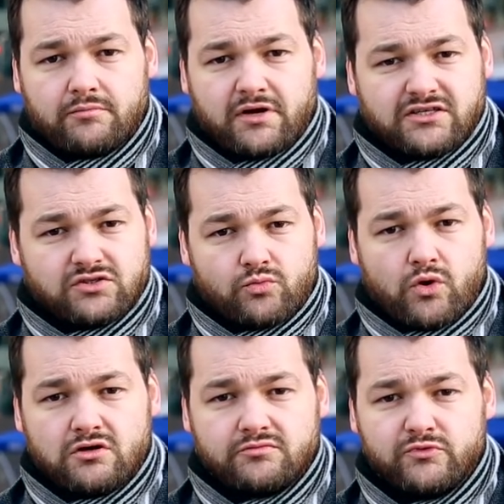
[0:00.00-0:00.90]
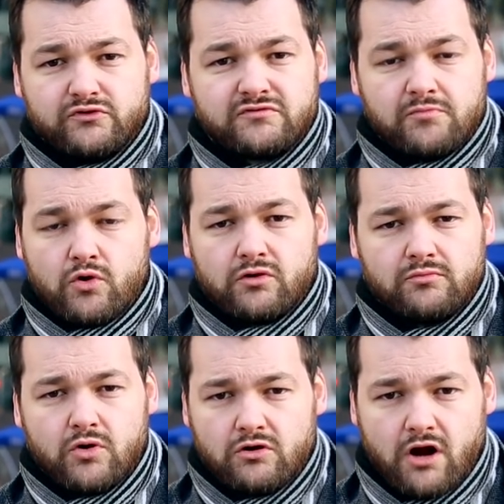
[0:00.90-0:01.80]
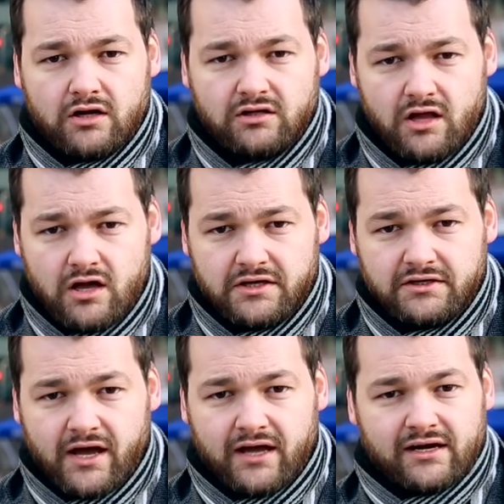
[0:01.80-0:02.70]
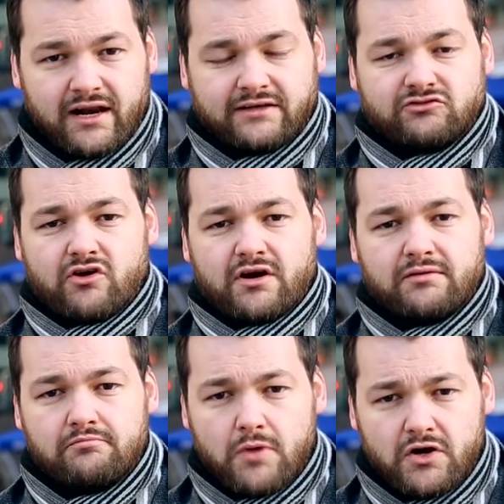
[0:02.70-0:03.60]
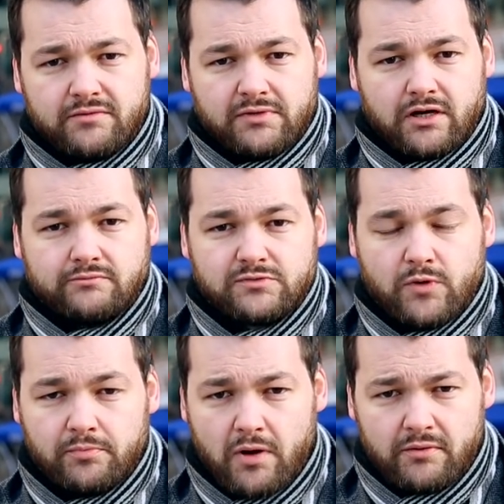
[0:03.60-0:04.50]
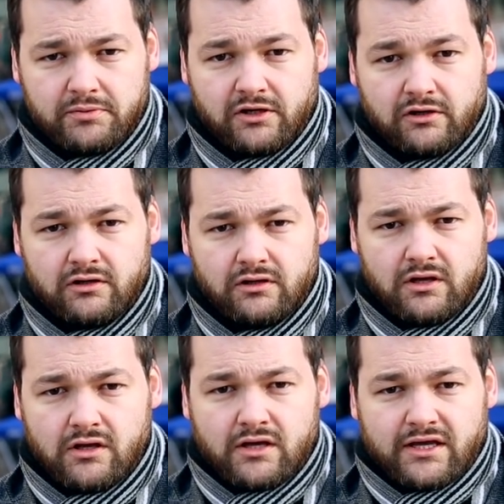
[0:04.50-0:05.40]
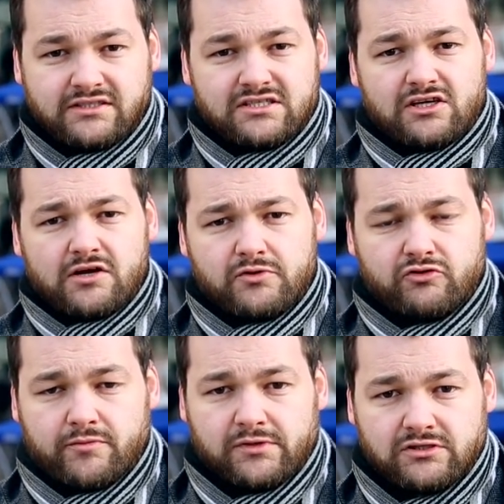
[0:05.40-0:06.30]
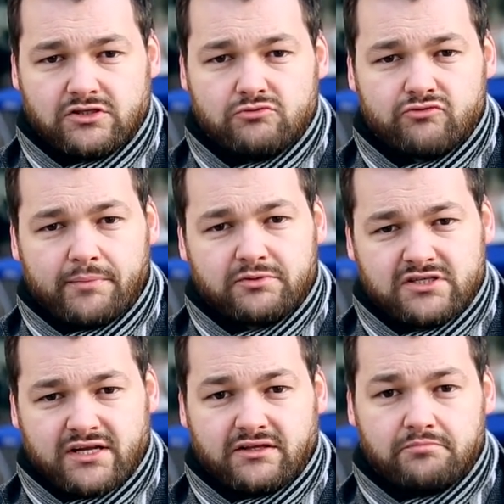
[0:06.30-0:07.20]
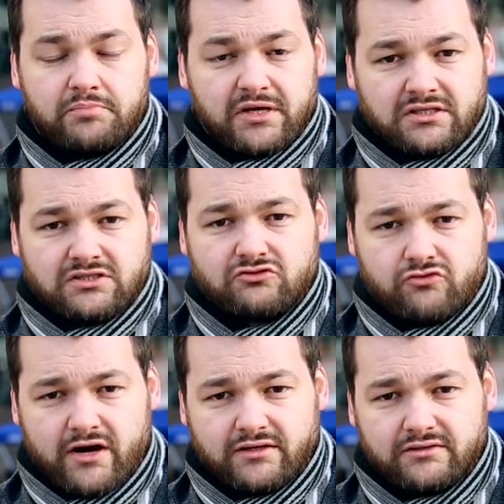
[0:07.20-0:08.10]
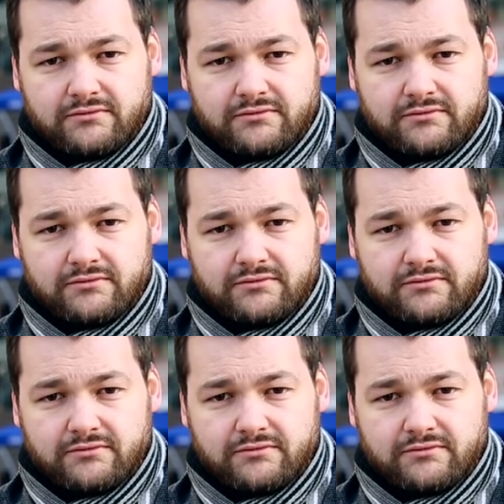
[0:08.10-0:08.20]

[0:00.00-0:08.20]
But as the world moves more and more online and electronic money becomes more popular, it's cybercriminals who represent the biggest threat.